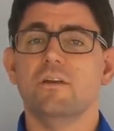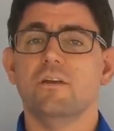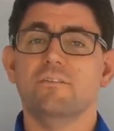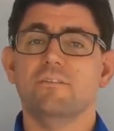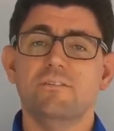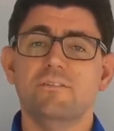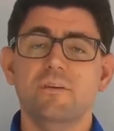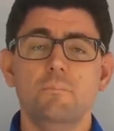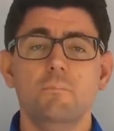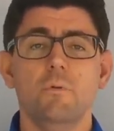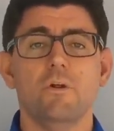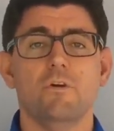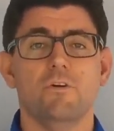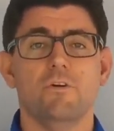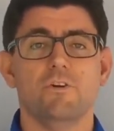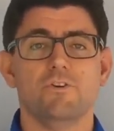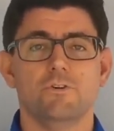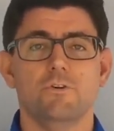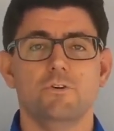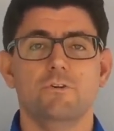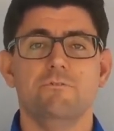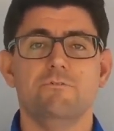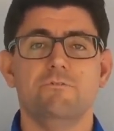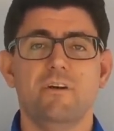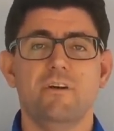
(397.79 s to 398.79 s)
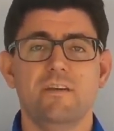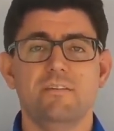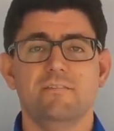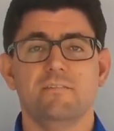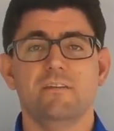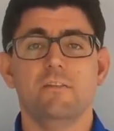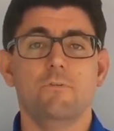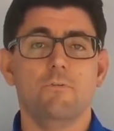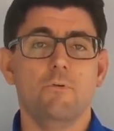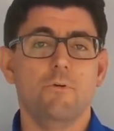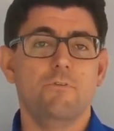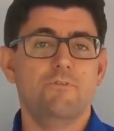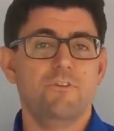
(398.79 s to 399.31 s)
a similar issue
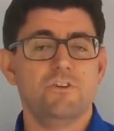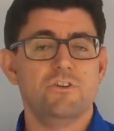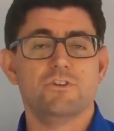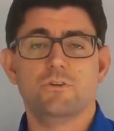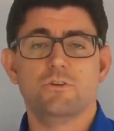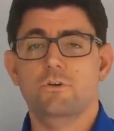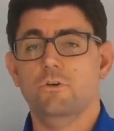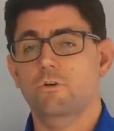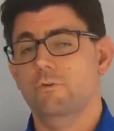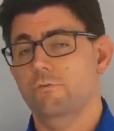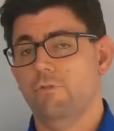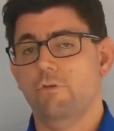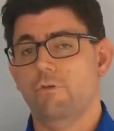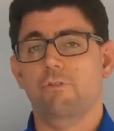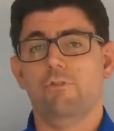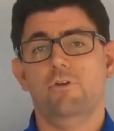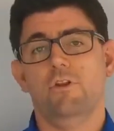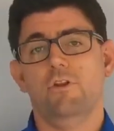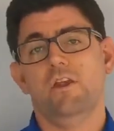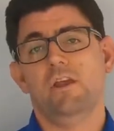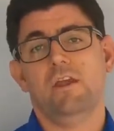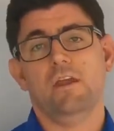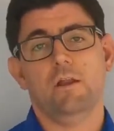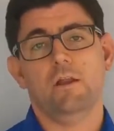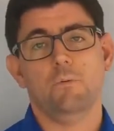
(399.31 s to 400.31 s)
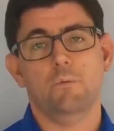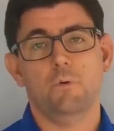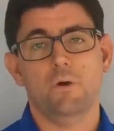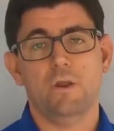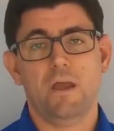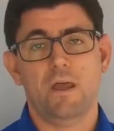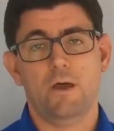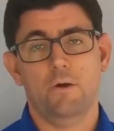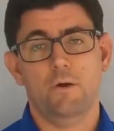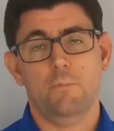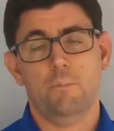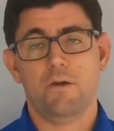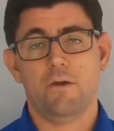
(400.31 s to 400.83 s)
facing the revision of the 30
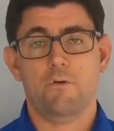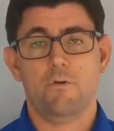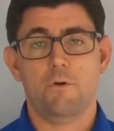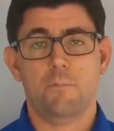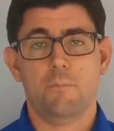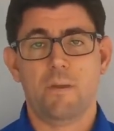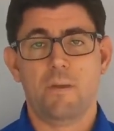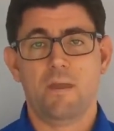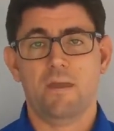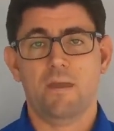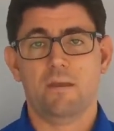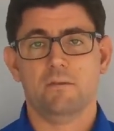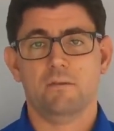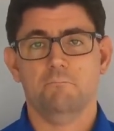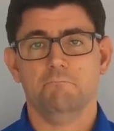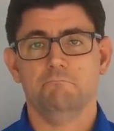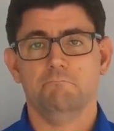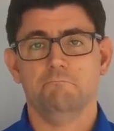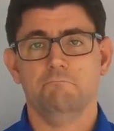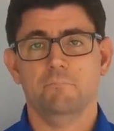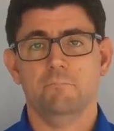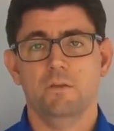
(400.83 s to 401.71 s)
kilowatt hour battery pack.